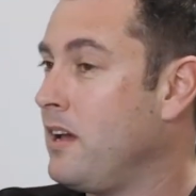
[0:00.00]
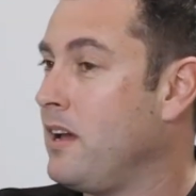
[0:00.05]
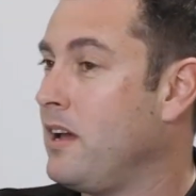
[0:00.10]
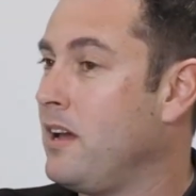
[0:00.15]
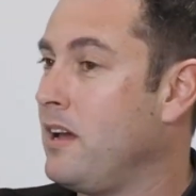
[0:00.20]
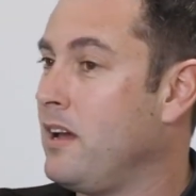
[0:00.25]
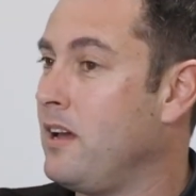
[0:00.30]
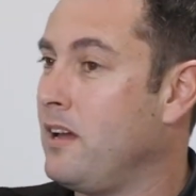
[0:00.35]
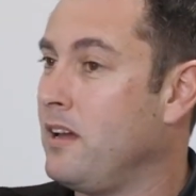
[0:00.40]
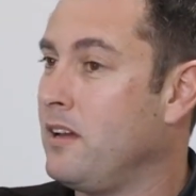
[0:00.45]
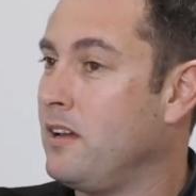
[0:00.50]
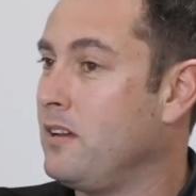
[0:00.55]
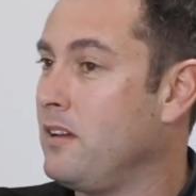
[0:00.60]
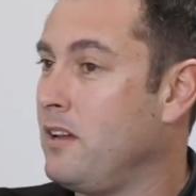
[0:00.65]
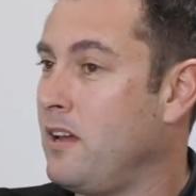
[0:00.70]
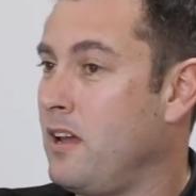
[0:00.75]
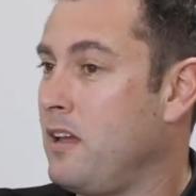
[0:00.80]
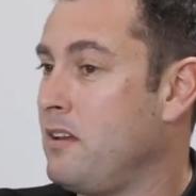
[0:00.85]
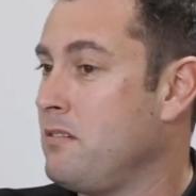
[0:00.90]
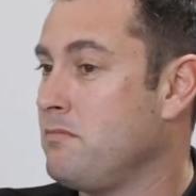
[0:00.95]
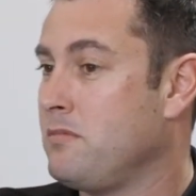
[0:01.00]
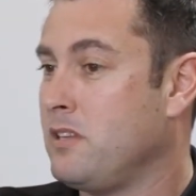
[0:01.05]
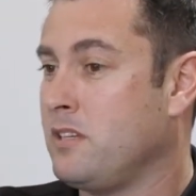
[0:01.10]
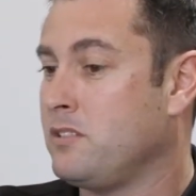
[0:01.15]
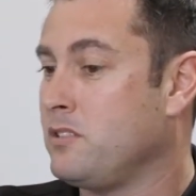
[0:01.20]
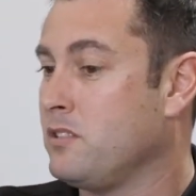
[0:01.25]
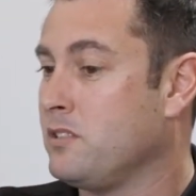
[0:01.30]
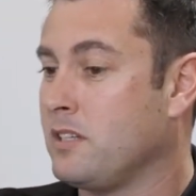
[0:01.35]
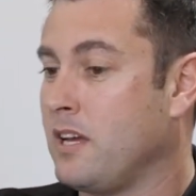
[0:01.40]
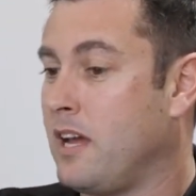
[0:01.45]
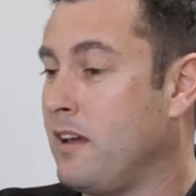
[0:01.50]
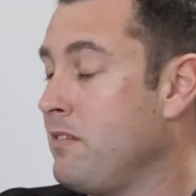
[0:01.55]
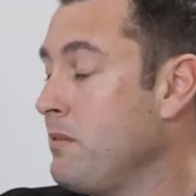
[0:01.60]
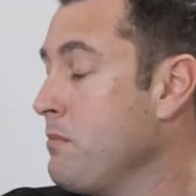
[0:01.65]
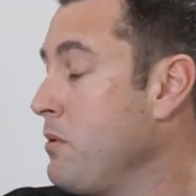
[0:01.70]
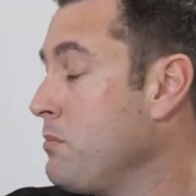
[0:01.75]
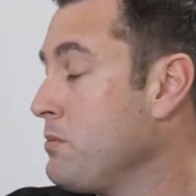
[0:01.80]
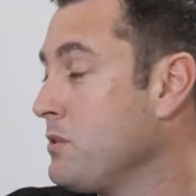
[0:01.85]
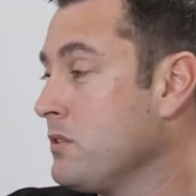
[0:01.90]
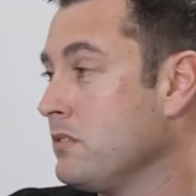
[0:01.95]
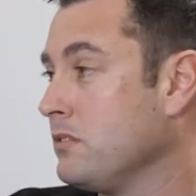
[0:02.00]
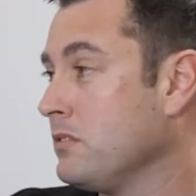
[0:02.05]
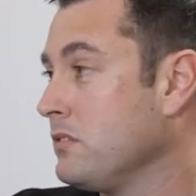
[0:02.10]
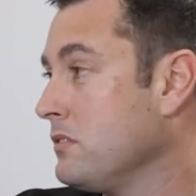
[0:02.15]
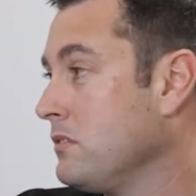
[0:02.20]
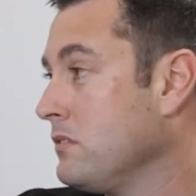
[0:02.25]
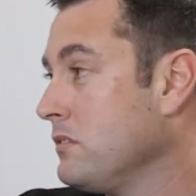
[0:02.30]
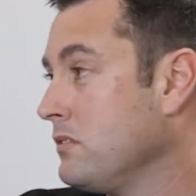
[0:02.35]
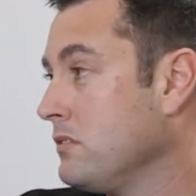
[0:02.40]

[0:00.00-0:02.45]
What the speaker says: And this just gave him options.